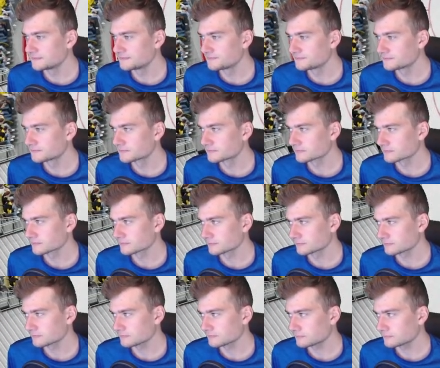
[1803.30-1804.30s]

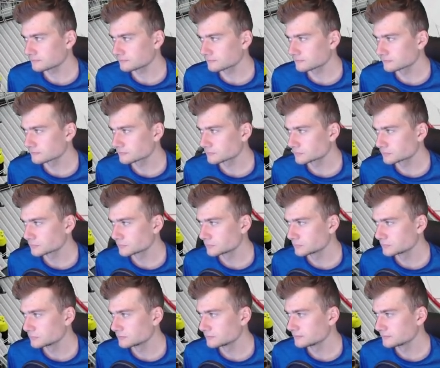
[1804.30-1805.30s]

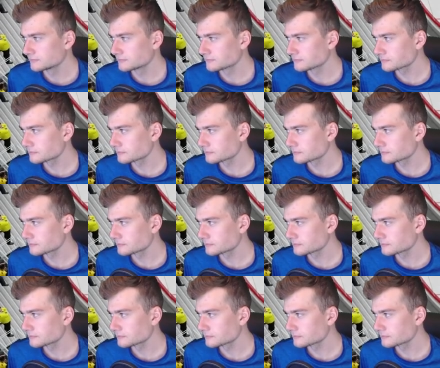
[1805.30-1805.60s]
(silence)